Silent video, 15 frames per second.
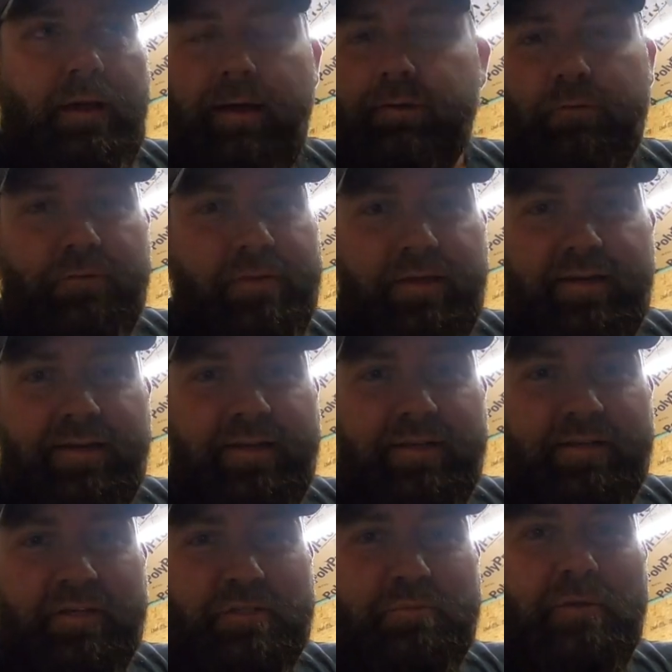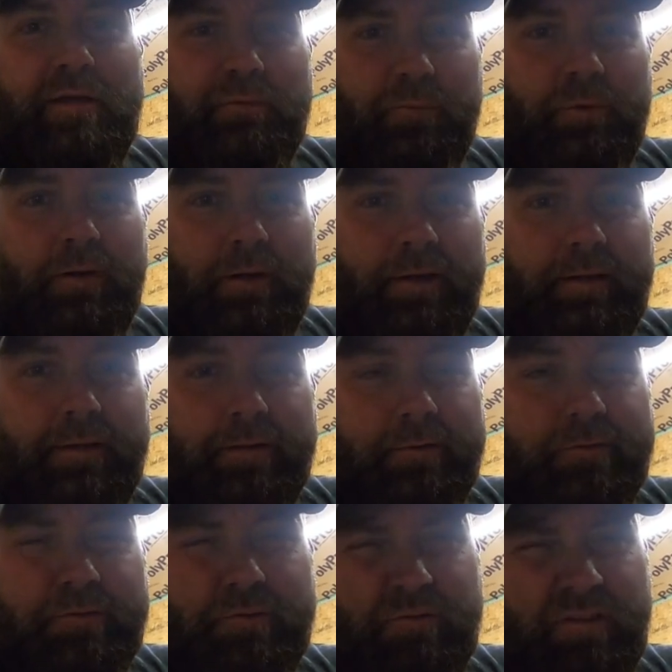I don't think I need to explain why.
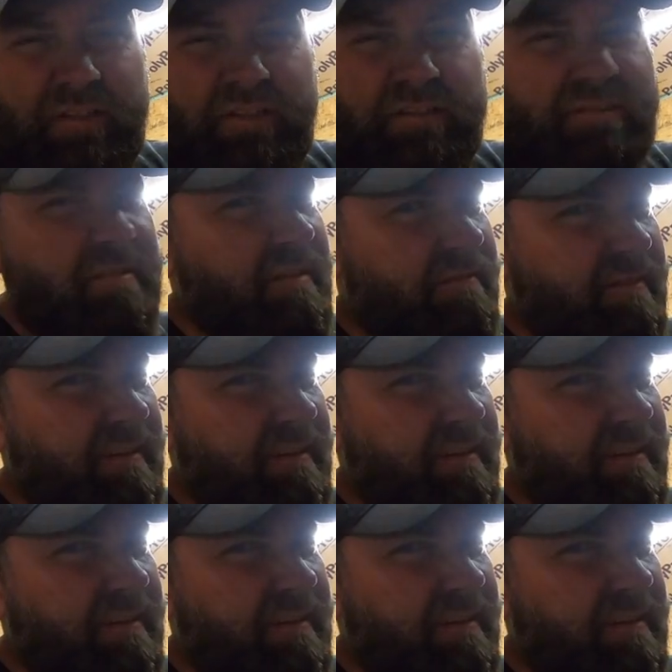Do I? Do I